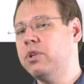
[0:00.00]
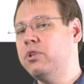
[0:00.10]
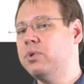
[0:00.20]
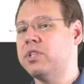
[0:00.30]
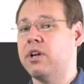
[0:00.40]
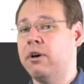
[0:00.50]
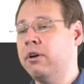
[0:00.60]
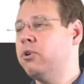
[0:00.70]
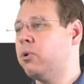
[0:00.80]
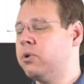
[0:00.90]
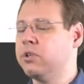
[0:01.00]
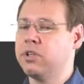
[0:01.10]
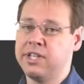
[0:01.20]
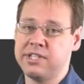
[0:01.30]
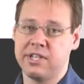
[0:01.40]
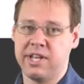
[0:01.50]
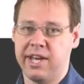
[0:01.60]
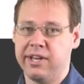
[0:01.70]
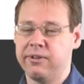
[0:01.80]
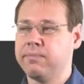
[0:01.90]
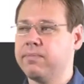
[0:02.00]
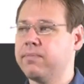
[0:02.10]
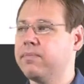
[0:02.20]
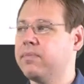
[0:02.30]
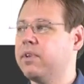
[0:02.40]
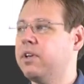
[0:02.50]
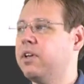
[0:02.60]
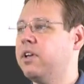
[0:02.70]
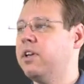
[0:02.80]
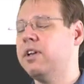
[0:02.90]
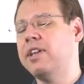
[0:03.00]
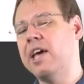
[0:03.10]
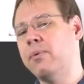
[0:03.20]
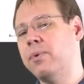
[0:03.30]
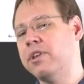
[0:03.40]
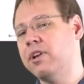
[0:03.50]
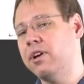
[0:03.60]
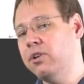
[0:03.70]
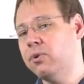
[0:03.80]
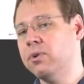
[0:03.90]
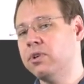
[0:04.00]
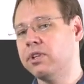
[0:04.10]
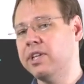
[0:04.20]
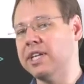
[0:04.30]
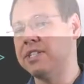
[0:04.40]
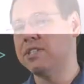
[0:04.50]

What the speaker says: use an unordered list tag. Now, with an unordered list,